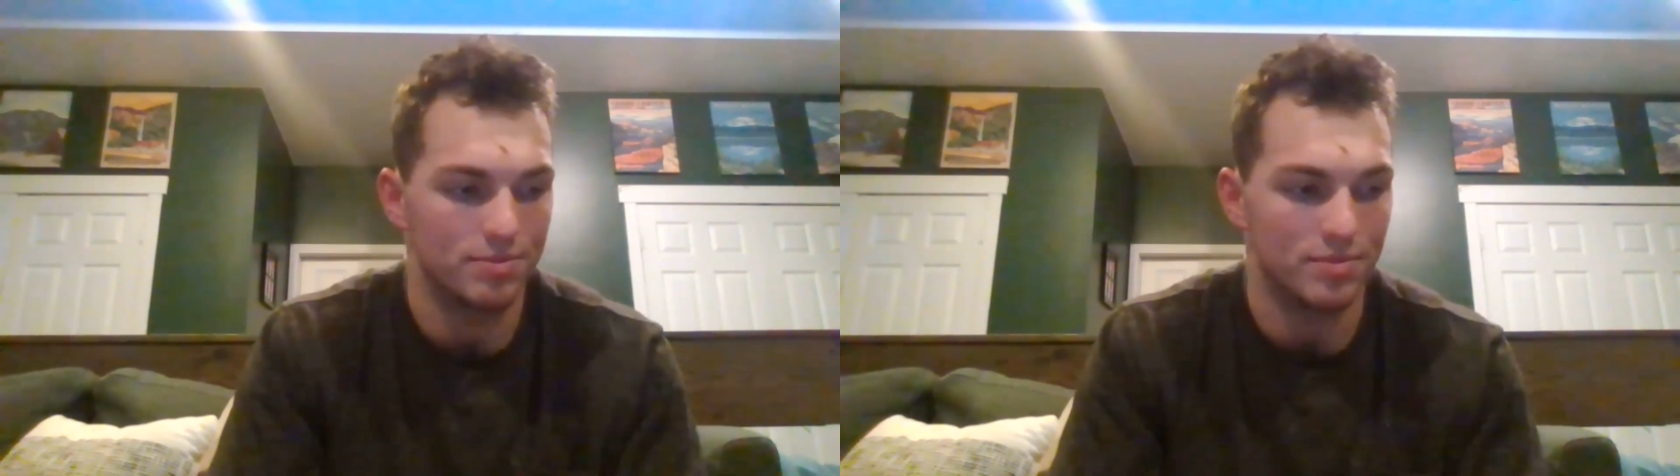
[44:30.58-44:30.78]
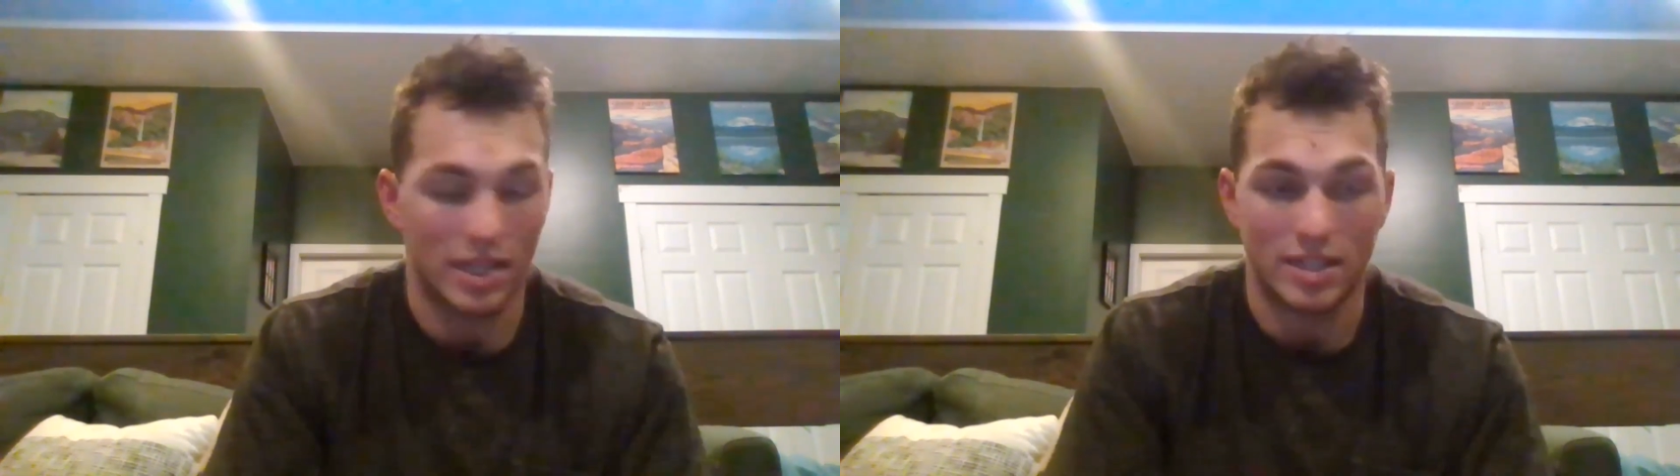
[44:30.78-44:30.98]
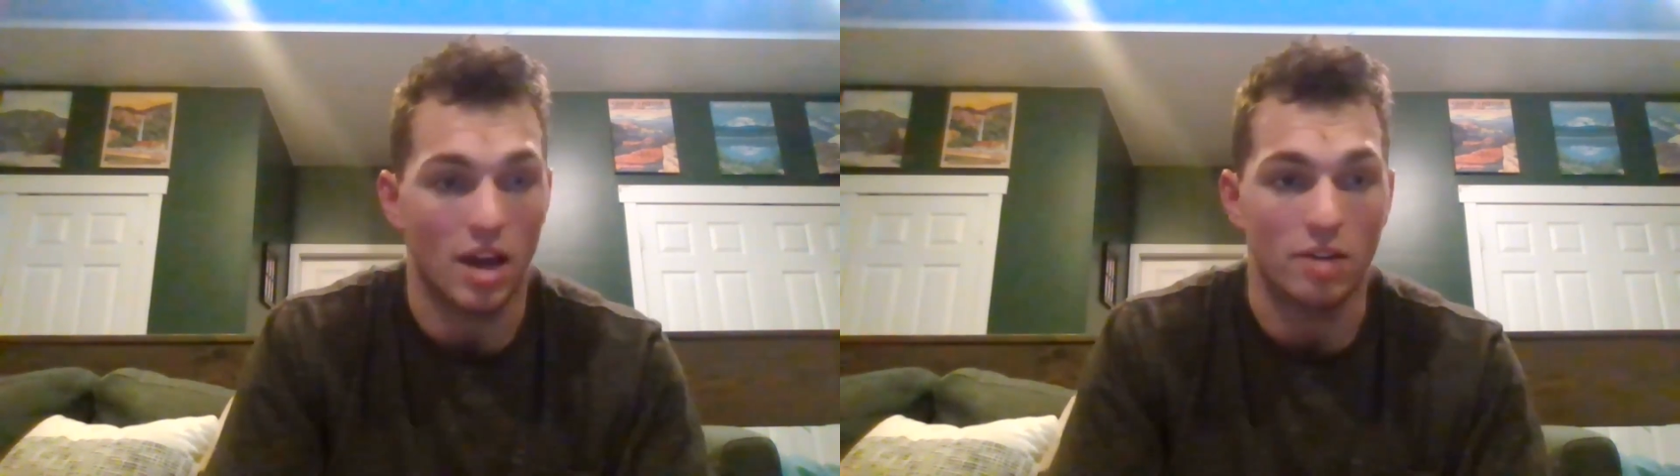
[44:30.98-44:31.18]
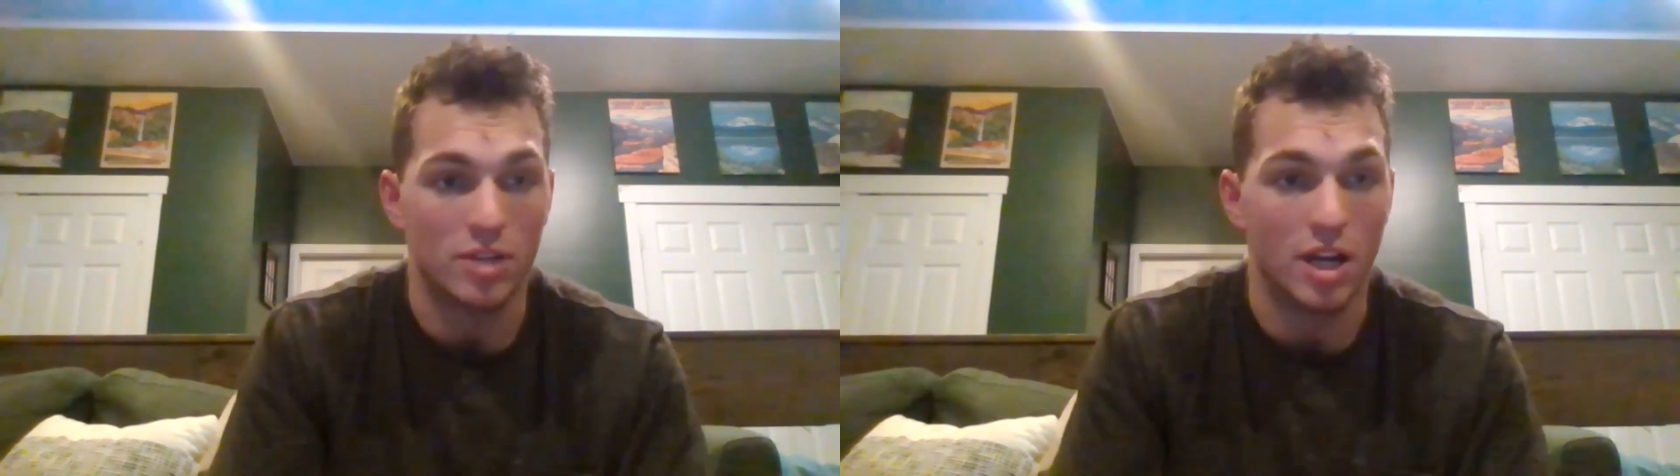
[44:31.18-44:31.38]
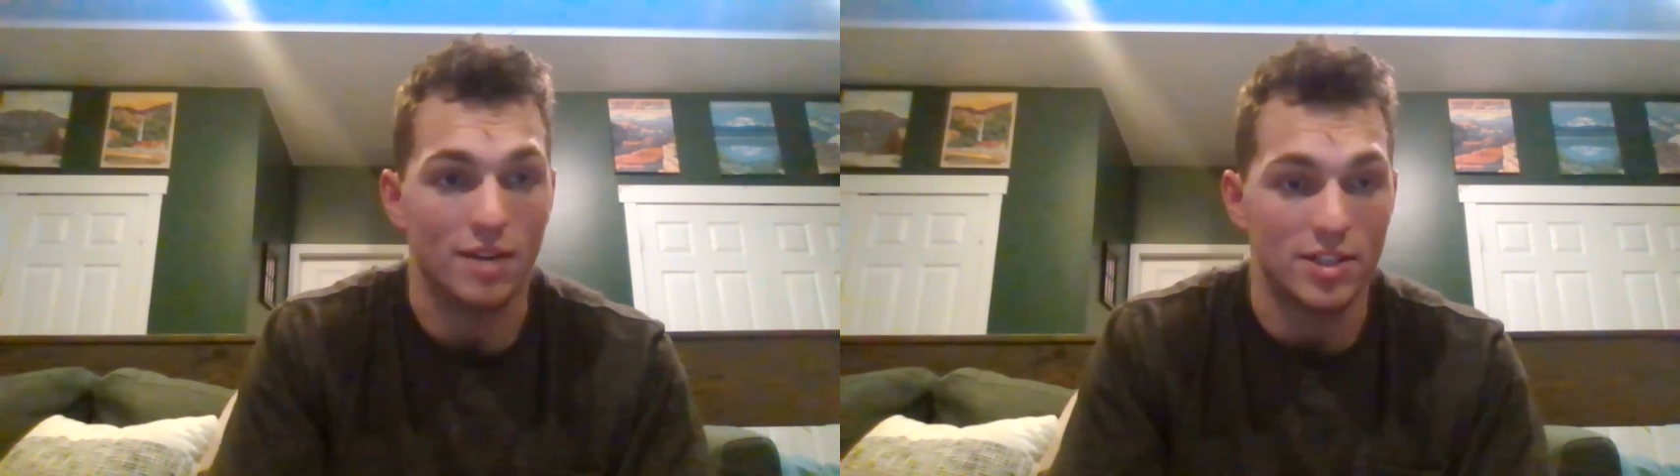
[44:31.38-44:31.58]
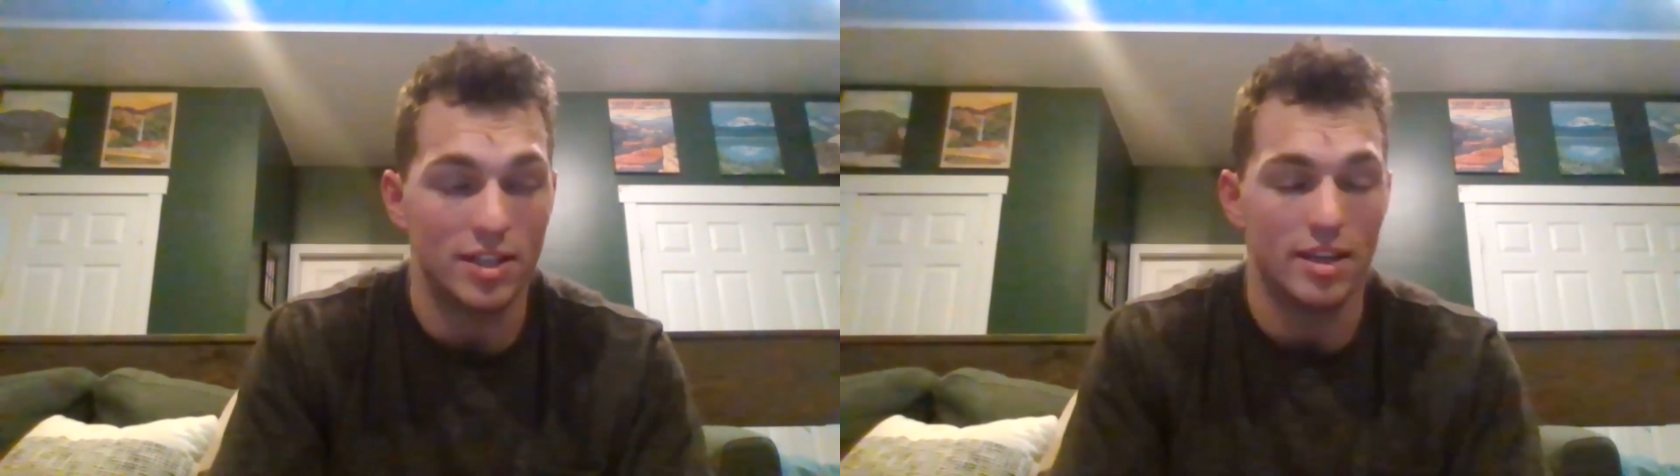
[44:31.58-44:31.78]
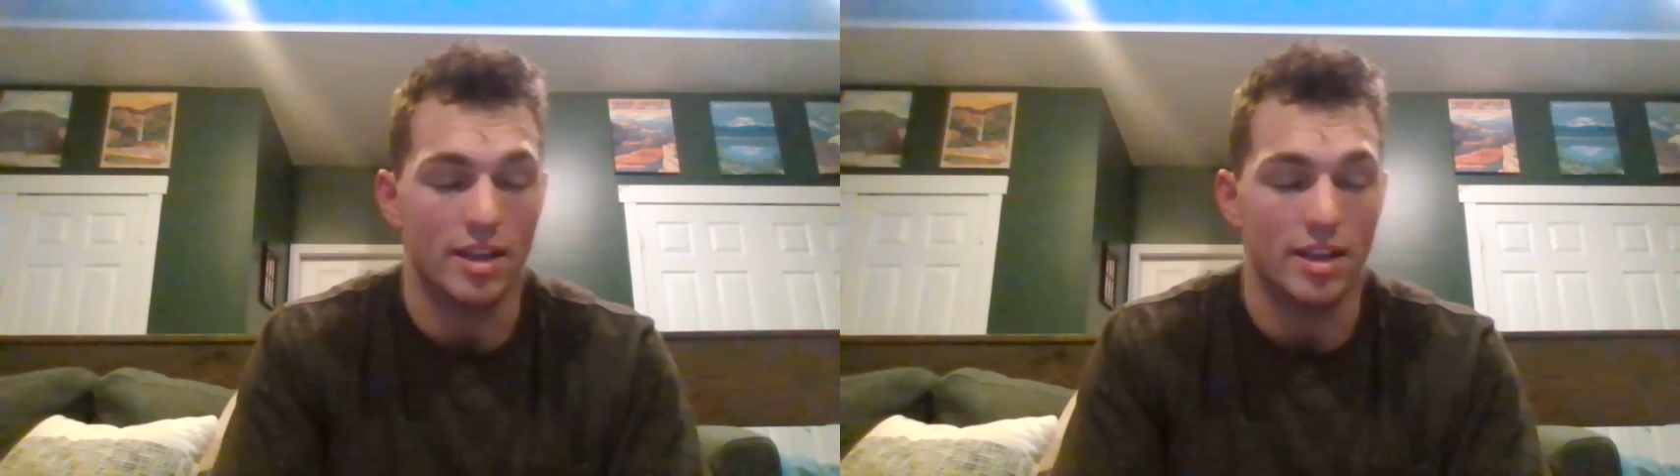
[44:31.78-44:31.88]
not recovered it. And